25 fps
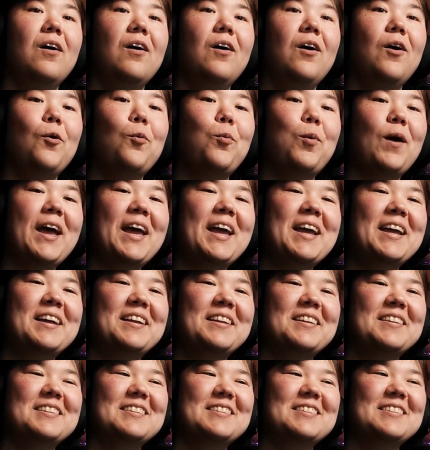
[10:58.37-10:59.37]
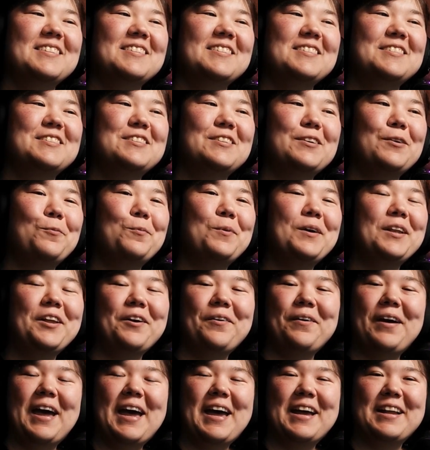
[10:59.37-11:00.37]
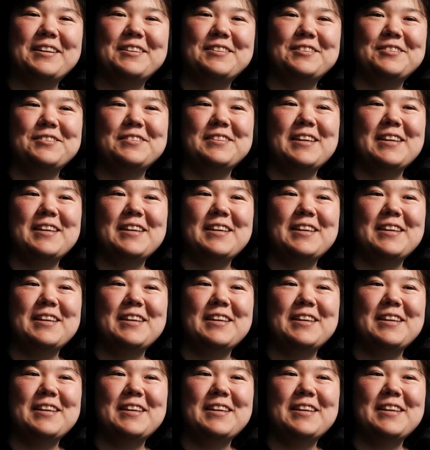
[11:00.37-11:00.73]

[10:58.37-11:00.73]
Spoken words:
Oh wait. So Willow had two